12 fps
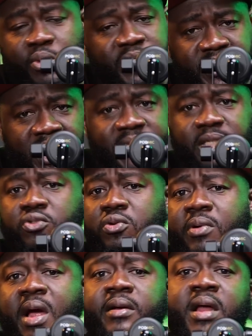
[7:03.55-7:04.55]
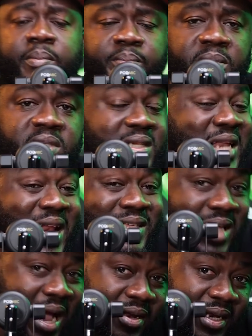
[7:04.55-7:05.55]
Kwesi to ground up. That
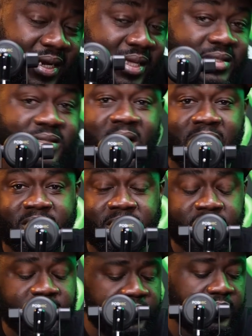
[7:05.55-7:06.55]
is how the link started.